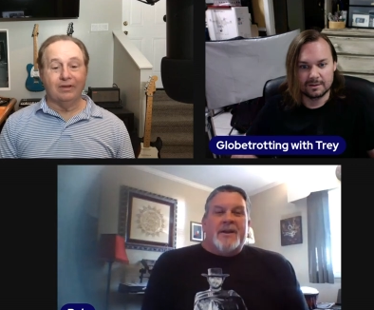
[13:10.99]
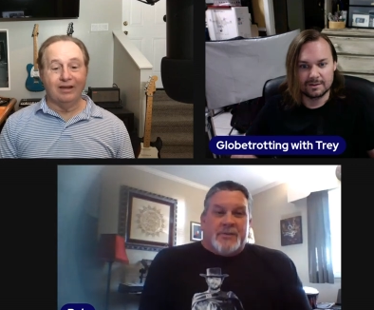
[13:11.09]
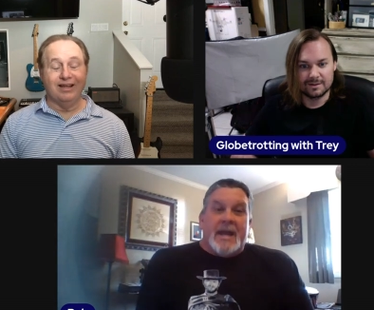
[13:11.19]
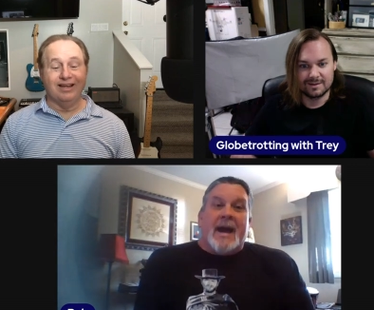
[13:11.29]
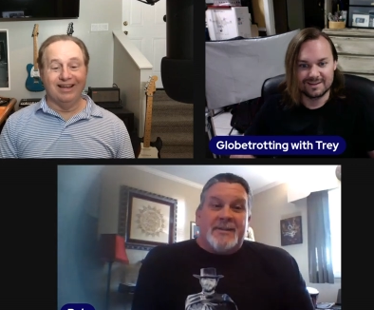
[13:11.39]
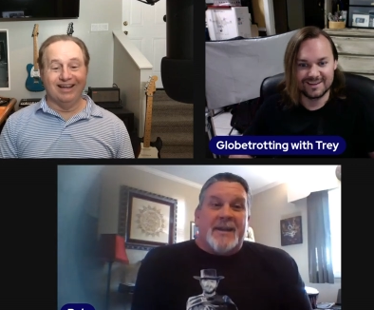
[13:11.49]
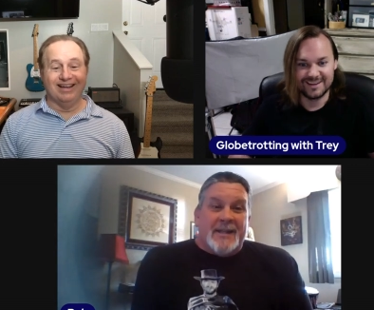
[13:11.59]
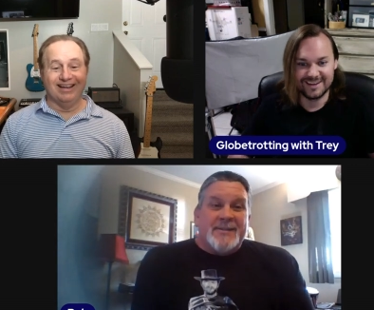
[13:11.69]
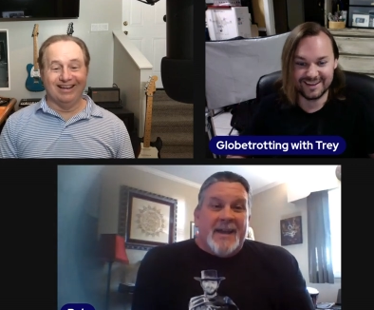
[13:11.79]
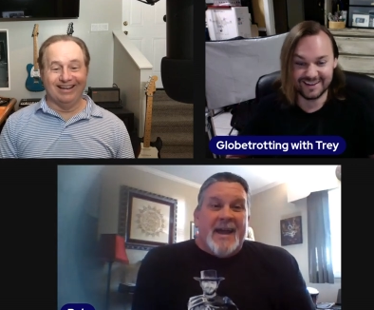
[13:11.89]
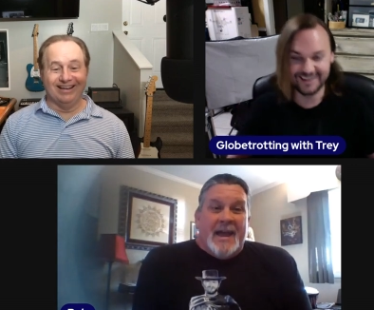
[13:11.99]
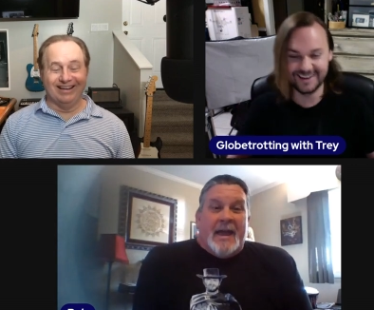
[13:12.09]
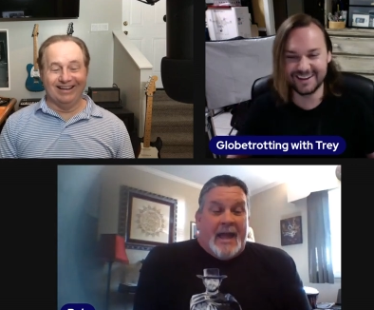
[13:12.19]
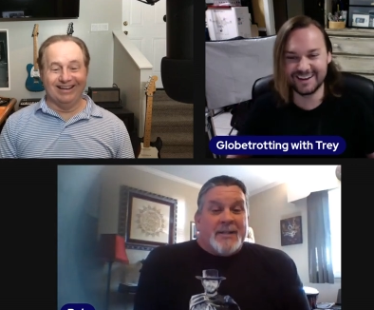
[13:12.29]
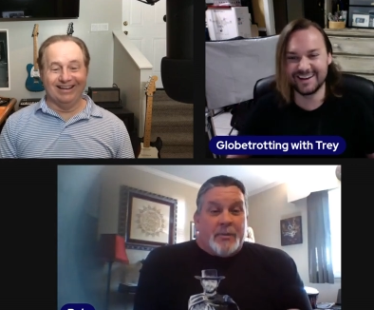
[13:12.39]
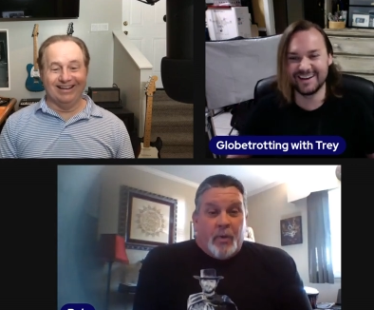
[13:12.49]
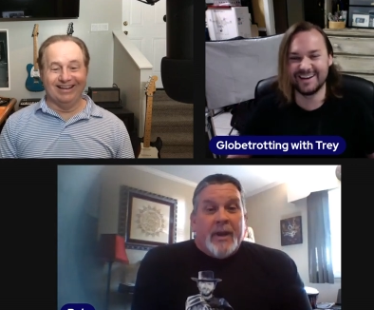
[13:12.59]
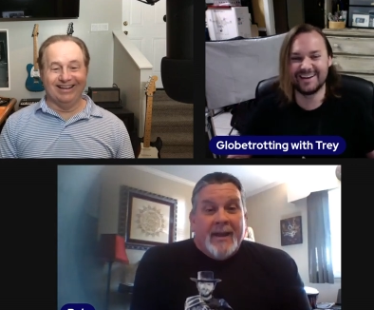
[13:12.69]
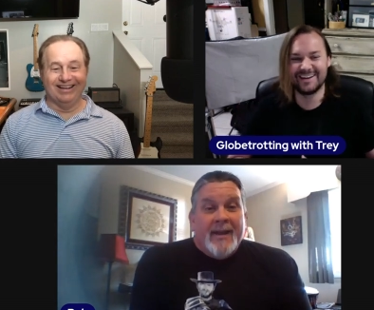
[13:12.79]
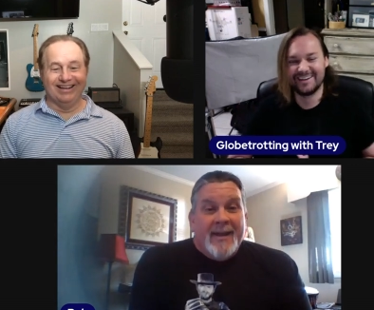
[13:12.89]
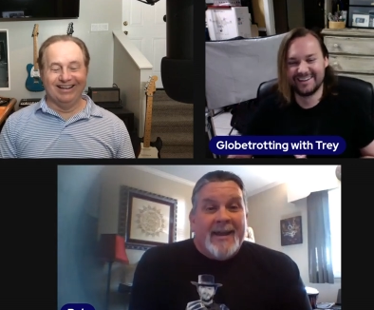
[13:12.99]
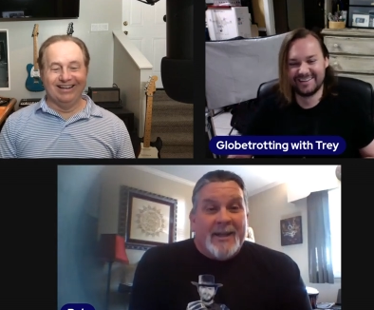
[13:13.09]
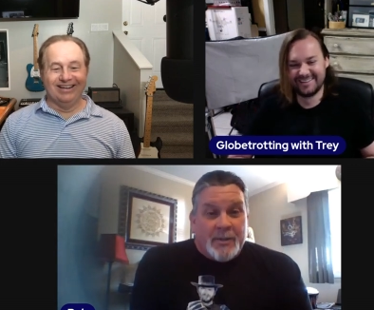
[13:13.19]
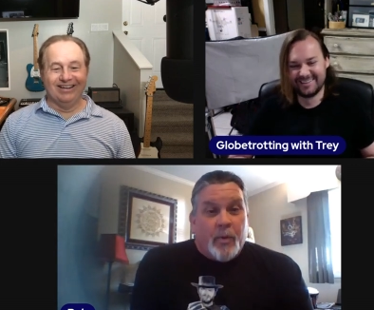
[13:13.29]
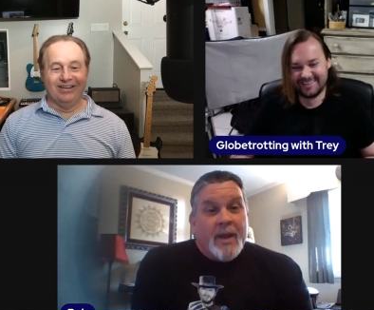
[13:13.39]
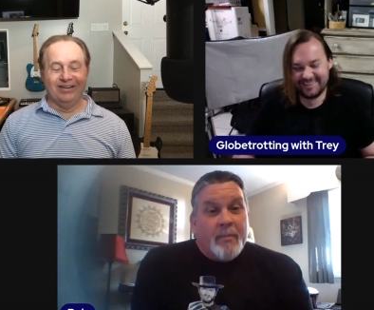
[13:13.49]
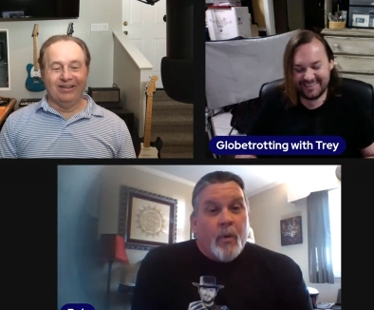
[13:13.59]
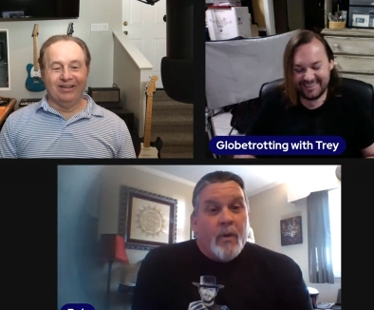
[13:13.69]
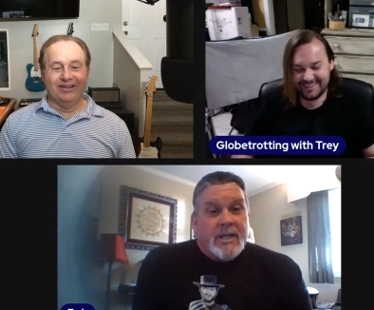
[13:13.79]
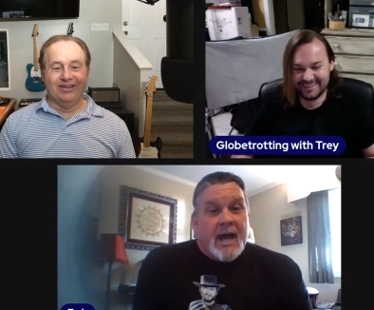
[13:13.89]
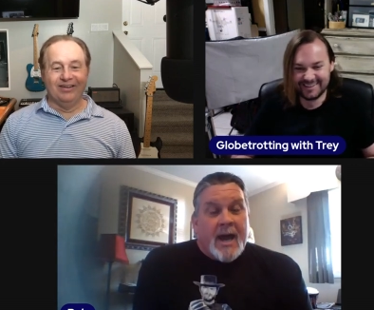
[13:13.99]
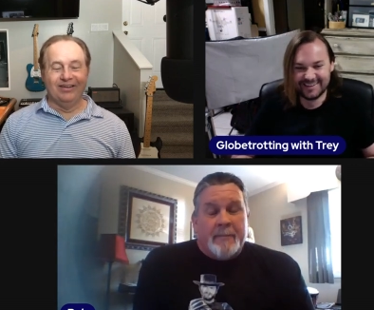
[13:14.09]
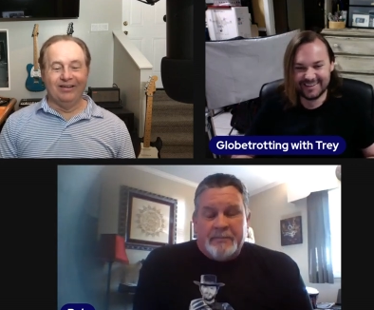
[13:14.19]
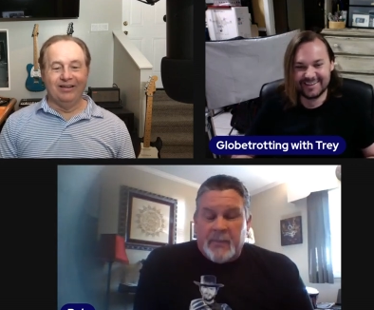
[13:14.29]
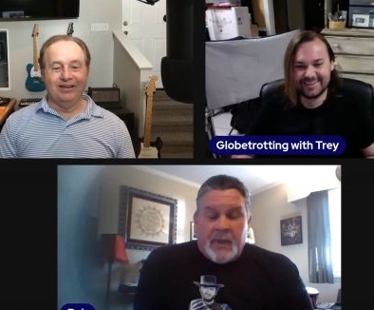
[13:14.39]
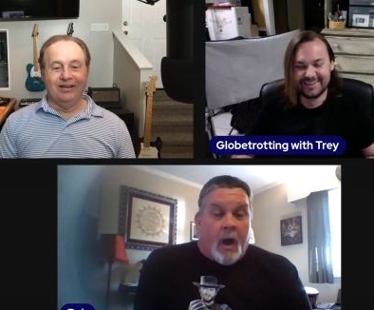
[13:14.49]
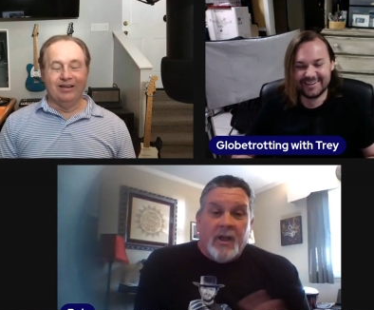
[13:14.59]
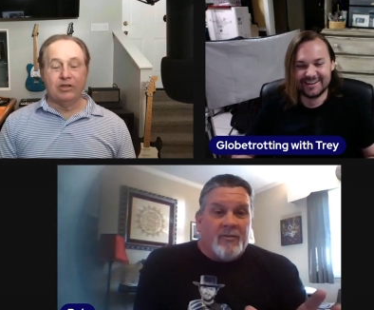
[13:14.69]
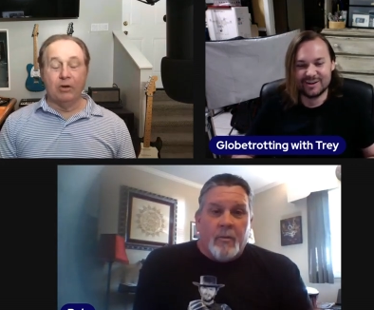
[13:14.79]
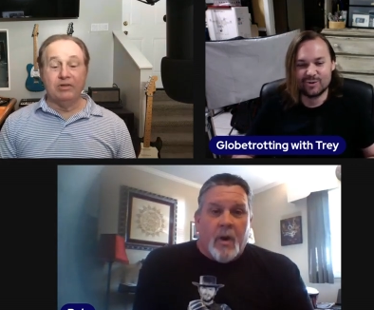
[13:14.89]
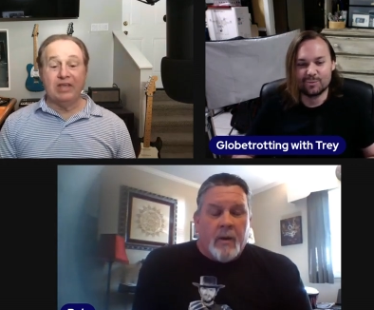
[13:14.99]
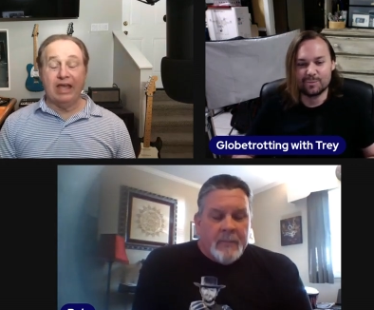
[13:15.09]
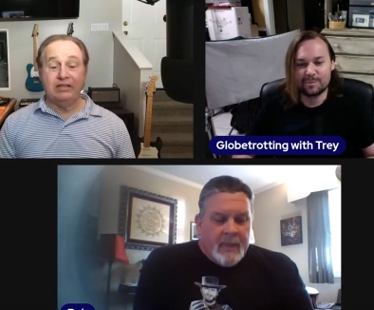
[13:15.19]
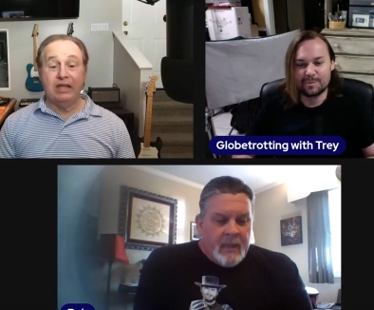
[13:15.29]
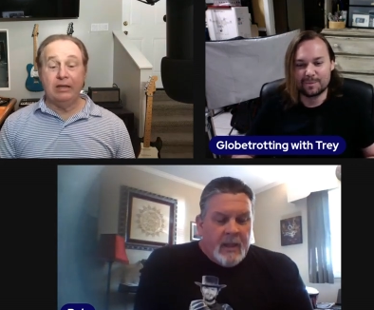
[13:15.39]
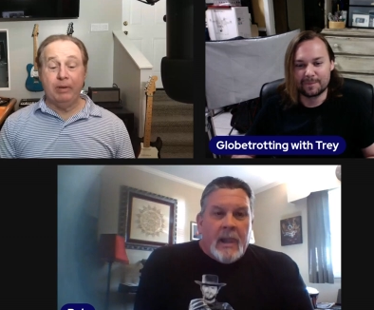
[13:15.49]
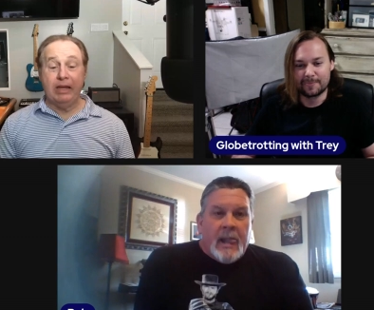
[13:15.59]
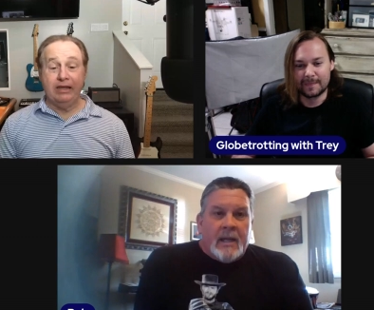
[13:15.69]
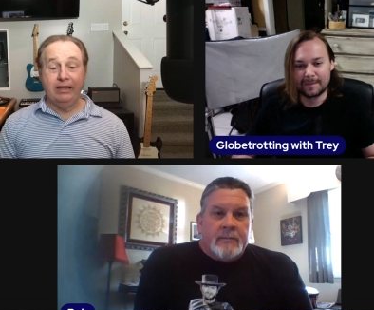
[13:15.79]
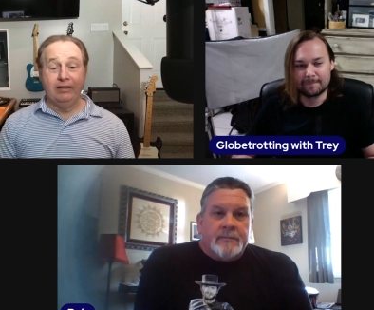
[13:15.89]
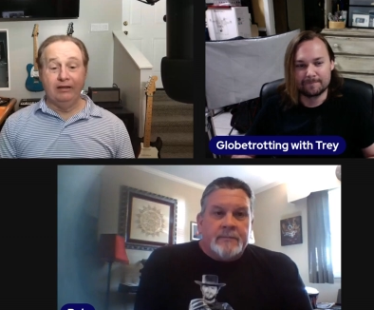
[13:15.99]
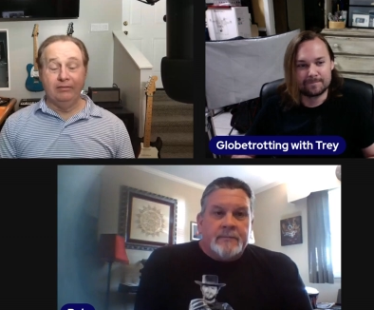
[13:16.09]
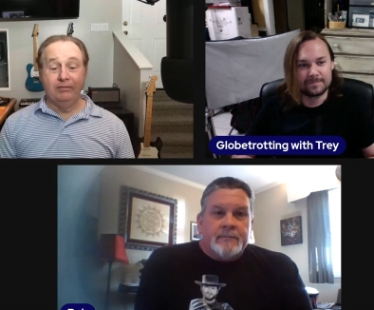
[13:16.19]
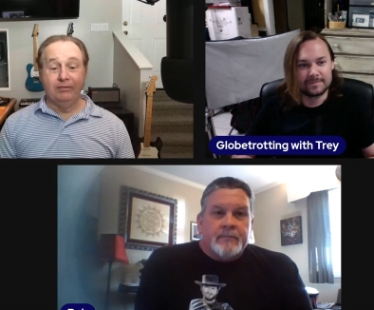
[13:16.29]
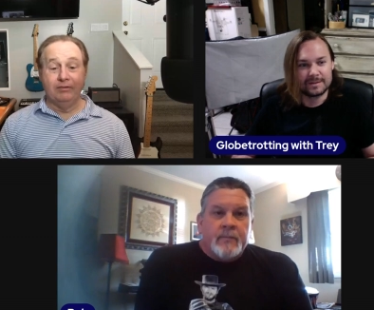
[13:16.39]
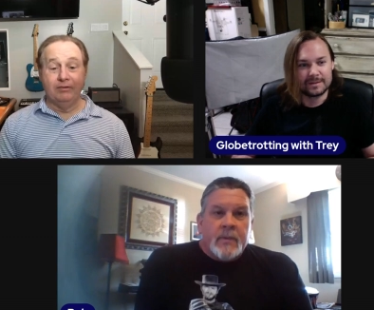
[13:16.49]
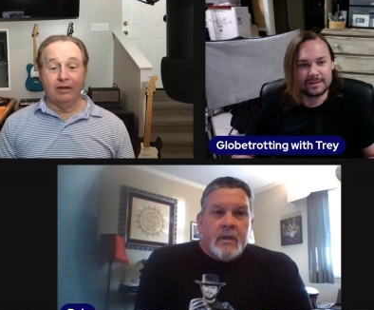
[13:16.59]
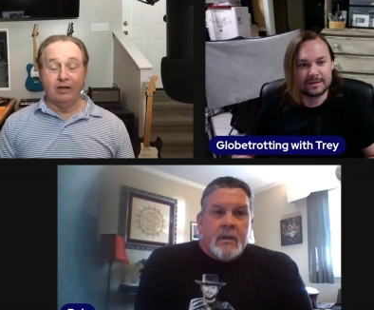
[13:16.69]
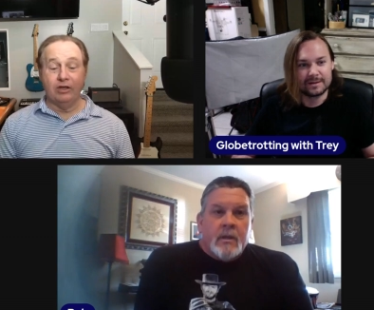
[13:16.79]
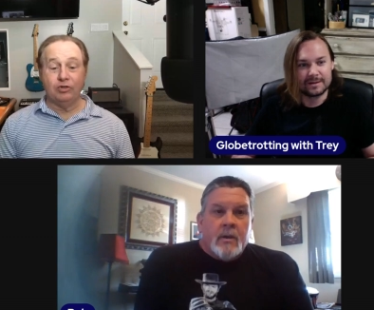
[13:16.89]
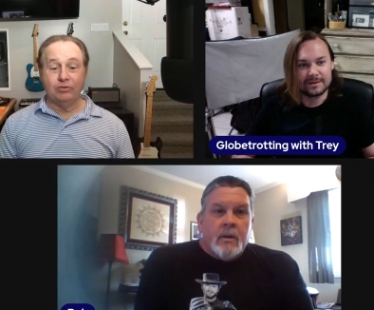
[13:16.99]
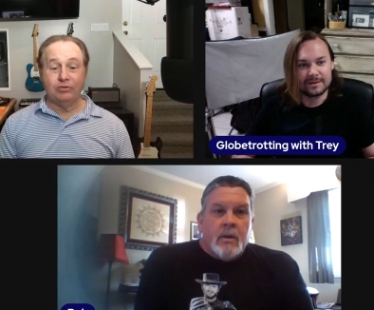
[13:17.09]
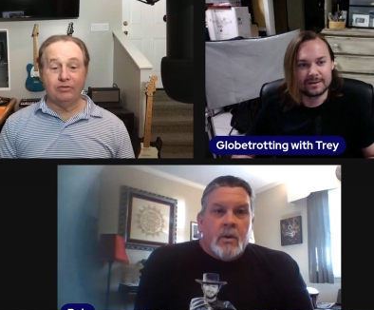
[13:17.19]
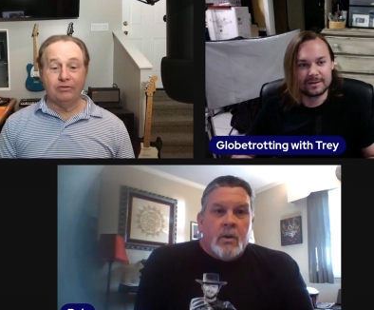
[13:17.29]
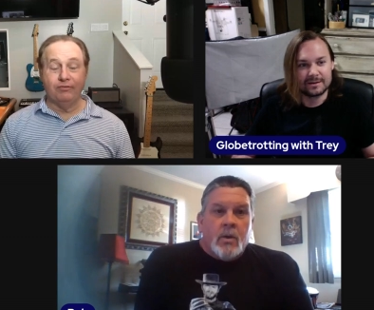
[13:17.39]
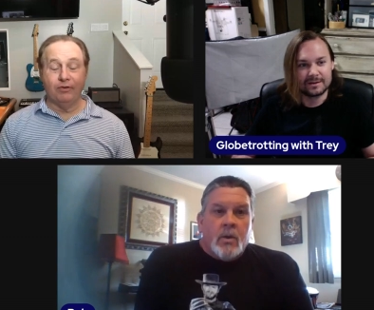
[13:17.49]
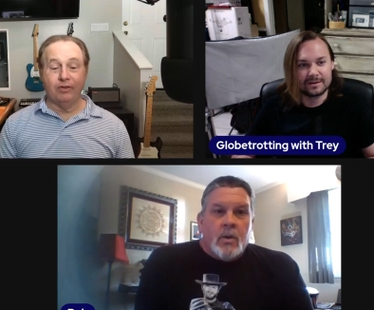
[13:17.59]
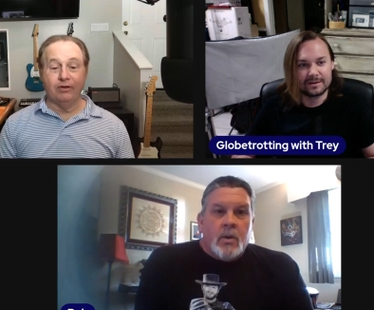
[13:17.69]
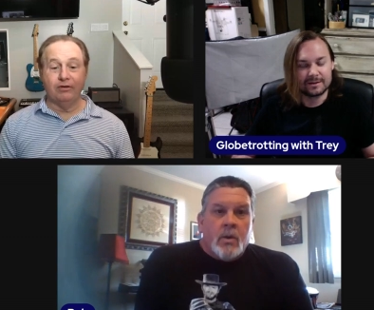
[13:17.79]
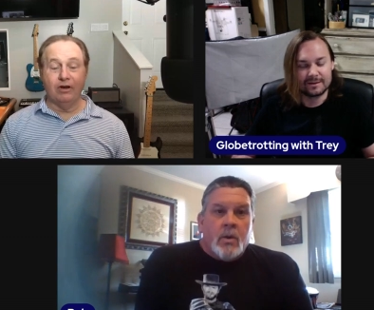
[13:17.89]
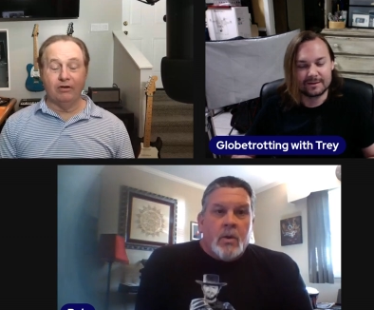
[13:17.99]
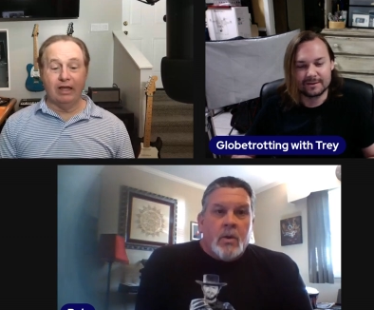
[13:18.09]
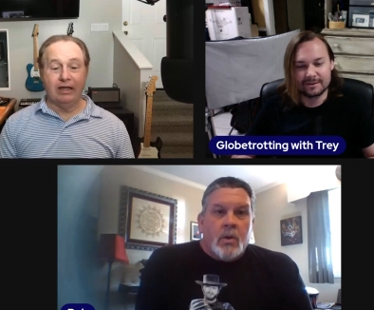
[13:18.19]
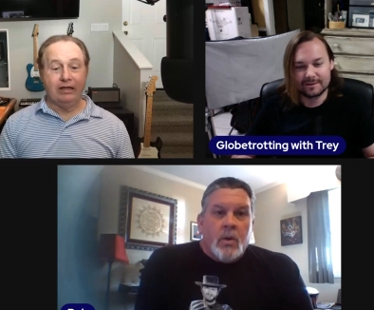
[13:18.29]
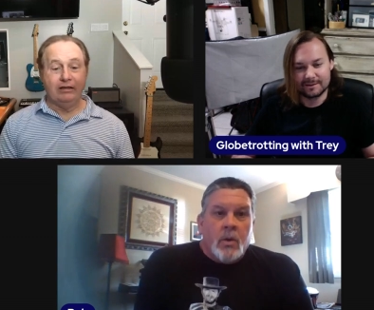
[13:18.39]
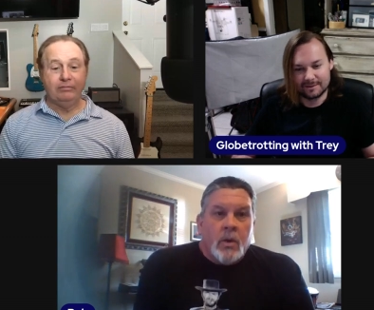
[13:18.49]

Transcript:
Speaker 1: so yeah, it's a, it's a pretty it's a pretty important job. All of them
Speaker 2: are. E P initials for the young lady.